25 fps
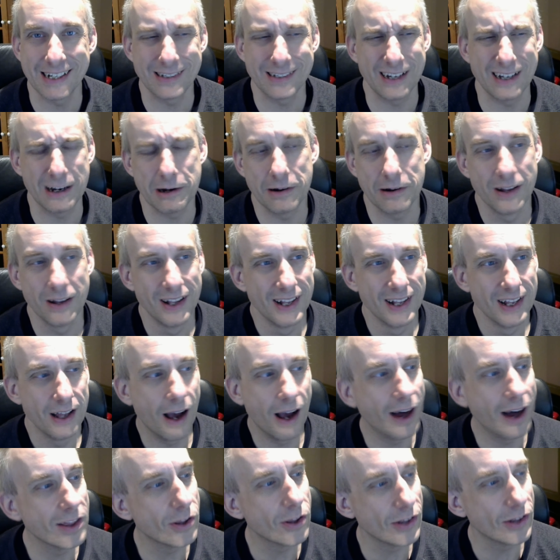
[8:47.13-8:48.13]
So
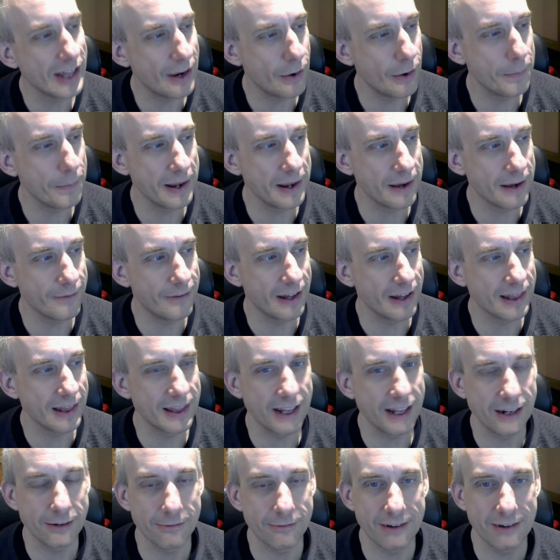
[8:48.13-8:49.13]
I thought that would be a fun
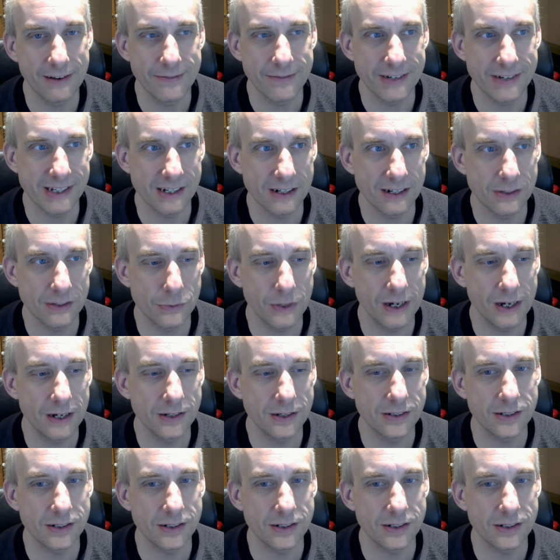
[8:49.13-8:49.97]
thing to revisit as well.